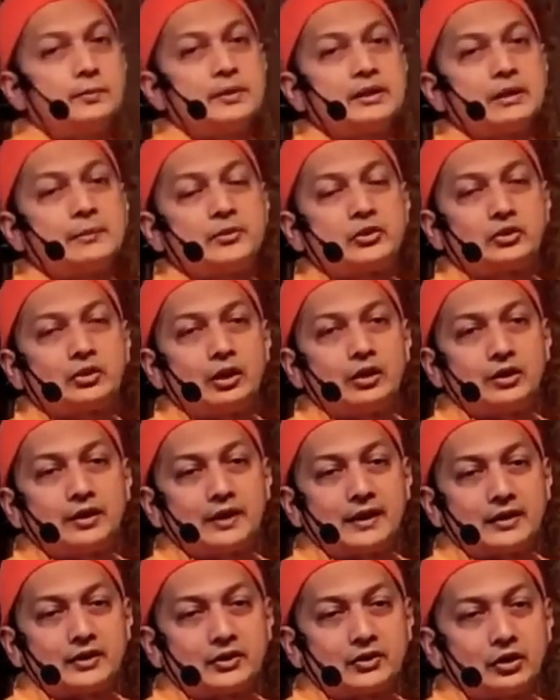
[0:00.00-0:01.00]
becomes stronger
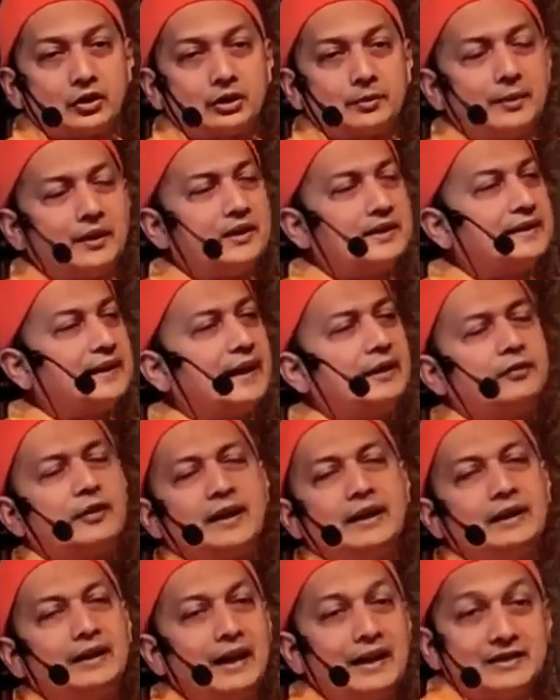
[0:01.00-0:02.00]
and stronger. My desire for
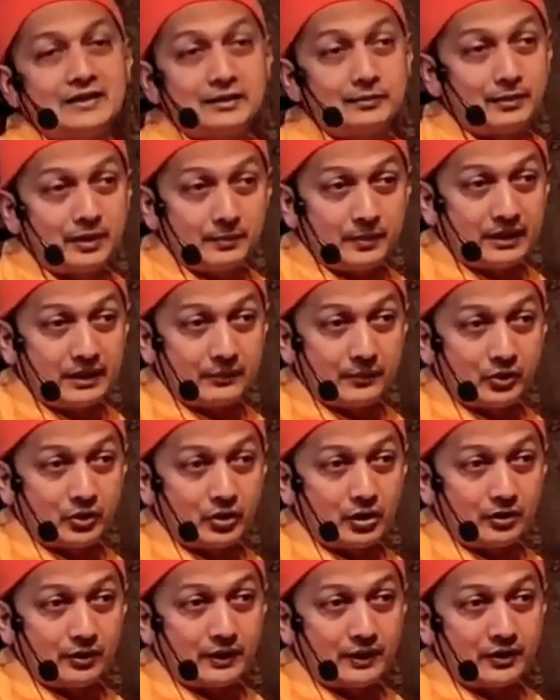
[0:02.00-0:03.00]
enlightenment becomes
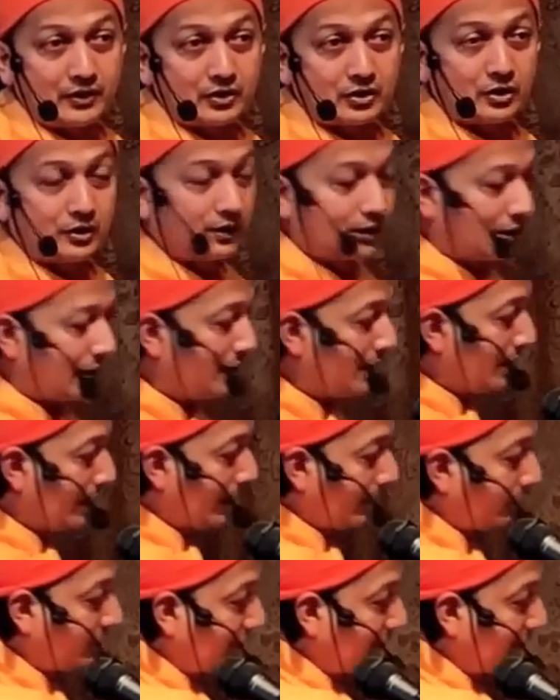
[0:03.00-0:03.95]
stronger and stronger. If